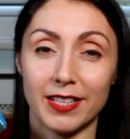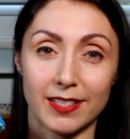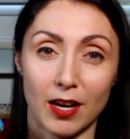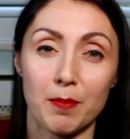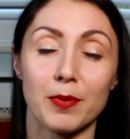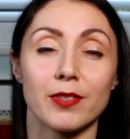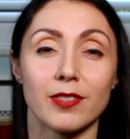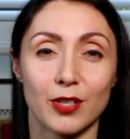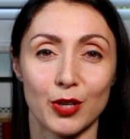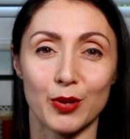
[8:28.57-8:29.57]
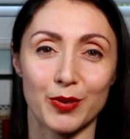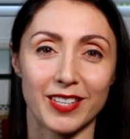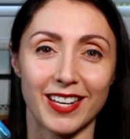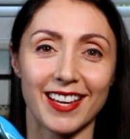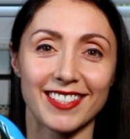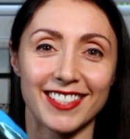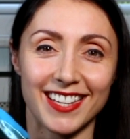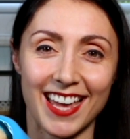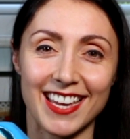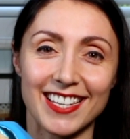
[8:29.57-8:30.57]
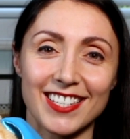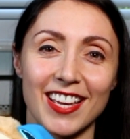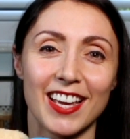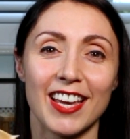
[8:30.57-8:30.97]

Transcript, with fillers: it up to the next stage.